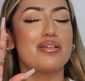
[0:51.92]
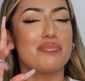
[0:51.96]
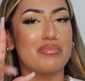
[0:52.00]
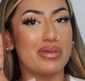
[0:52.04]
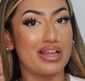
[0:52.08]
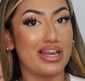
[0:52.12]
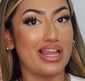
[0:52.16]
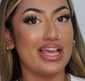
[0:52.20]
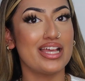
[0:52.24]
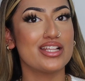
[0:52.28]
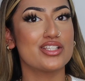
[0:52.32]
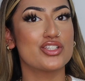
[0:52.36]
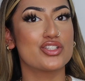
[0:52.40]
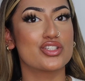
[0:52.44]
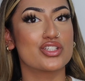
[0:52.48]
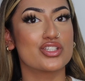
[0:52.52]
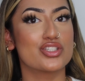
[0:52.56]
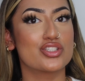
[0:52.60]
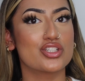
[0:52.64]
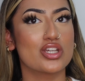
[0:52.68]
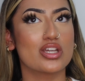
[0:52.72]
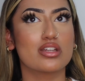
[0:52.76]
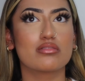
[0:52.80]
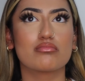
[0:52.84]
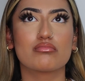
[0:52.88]

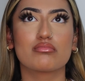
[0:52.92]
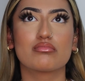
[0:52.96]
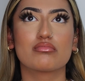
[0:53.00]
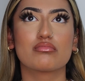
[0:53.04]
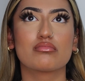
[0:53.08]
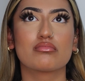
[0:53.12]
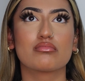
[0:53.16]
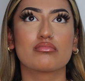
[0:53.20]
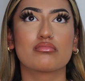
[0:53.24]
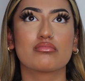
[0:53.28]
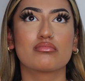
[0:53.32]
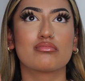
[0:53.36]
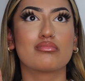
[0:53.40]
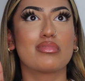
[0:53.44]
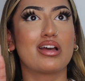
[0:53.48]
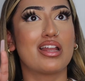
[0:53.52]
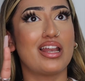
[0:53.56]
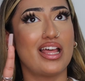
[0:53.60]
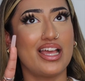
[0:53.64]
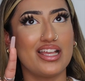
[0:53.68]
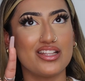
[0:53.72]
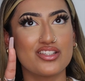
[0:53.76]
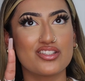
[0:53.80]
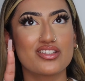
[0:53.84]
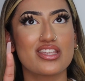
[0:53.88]

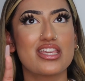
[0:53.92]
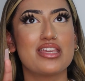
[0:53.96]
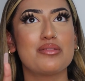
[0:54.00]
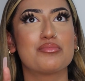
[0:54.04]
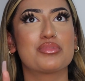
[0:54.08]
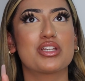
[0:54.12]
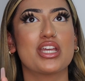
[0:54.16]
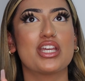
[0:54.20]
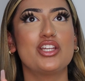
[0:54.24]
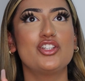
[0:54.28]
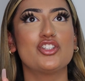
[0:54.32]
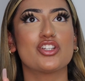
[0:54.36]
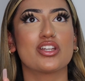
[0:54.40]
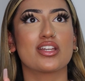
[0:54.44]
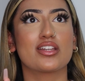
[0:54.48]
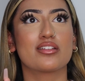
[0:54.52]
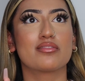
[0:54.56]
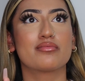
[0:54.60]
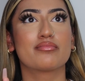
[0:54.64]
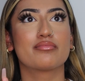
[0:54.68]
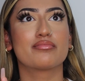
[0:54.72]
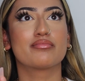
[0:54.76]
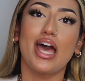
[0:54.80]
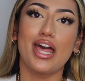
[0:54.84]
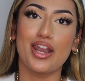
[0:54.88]
lights keep
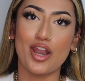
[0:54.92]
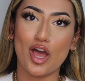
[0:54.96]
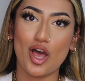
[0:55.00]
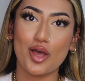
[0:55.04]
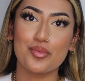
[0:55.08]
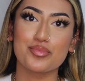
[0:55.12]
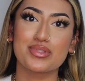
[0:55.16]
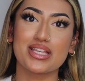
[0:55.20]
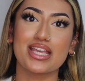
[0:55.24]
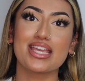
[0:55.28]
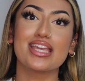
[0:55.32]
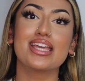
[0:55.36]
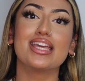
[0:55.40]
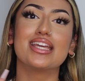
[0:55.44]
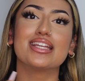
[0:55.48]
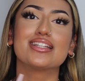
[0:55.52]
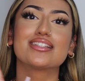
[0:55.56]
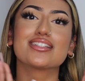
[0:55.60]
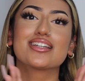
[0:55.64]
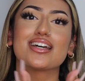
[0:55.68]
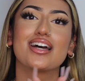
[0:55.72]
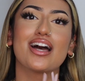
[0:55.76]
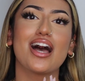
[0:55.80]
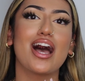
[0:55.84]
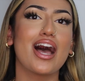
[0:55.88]
changing. An
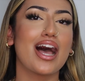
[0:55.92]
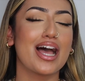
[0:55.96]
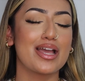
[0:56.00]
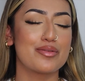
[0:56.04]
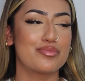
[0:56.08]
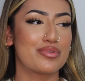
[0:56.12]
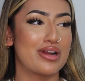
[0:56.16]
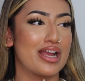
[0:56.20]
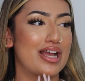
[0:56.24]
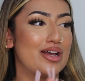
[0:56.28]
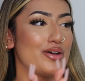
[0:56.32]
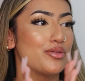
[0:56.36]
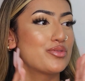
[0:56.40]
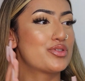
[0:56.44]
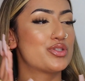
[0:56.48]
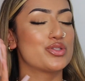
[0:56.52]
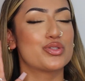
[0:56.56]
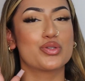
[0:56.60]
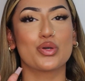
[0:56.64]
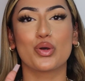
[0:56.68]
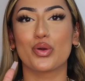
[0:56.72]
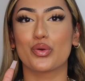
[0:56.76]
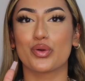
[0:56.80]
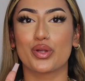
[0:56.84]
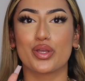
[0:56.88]
updated eyebrow
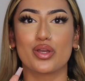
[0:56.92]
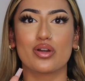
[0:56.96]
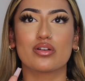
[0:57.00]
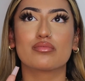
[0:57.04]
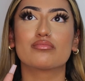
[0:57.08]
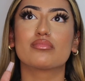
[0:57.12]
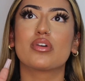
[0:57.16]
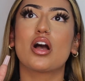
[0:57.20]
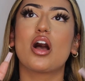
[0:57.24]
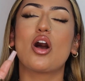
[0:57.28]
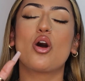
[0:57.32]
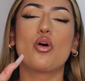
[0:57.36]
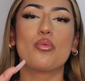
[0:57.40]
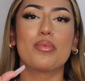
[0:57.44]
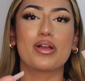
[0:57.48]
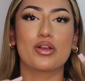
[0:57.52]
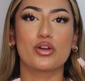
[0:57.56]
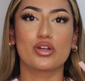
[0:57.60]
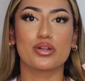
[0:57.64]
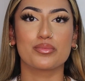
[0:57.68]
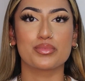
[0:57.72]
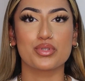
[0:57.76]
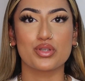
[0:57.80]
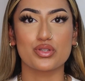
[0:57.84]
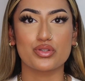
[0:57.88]
tutorial, oh my
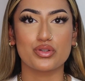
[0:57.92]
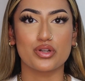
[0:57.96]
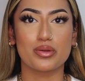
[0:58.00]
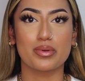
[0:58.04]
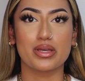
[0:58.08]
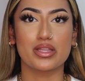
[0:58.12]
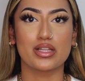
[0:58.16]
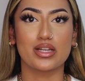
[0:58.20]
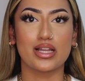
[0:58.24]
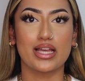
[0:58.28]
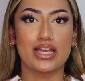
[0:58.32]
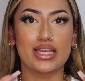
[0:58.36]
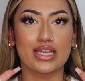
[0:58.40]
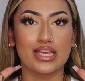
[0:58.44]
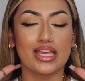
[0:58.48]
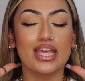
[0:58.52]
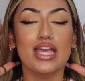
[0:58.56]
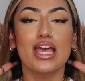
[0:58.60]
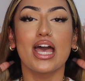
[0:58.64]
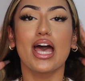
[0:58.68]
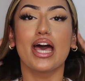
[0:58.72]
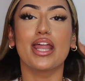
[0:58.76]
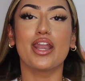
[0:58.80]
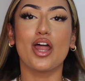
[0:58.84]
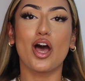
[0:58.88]
god, I'm so sorry about the lighting.
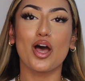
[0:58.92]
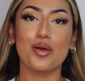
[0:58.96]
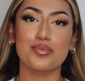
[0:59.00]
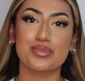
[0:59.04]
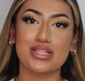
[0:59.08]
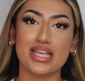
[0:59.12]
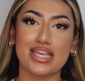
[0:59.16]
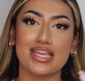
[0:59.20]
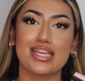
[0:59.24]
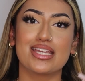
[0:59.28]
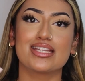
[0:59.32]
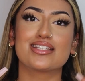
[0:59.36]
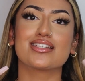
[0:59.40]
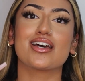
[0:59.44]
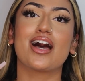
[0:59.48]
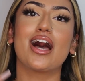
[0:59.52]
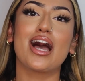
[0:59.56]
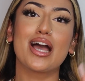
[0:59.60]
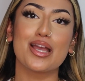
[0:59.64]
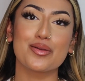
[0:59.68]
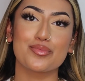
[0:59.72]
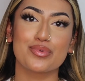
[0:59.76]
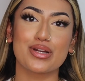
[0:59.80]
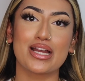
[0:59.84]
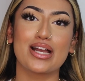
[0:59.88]
An updated
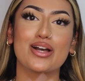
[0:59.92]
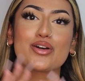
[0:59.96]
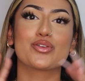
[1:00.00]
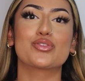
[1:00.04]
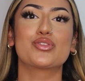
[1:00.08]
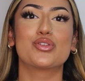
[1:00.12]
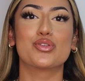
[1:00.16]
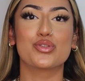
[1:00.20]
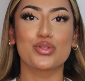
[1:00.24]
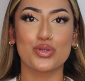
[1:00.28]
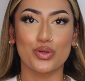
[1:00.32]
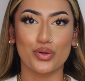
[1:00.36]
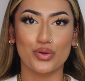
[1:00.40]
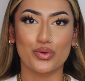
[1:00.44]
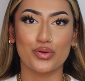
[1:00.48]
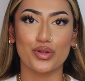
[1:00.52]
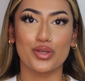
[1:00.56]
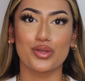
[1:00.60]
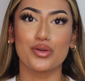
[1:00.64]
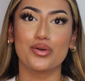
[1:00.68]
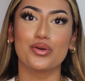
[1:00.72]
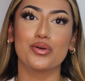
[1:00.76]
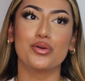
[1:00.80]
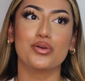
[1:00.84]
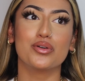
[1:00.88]
eyebrow
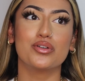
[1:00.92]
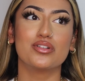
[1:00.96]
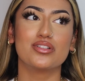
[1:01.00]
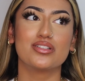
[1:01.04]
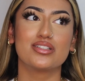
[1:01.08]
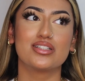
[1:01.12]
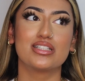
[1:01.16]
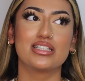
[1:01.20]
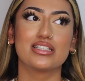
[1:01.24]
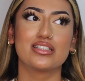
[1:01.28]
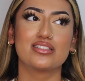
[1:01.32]
tutorial,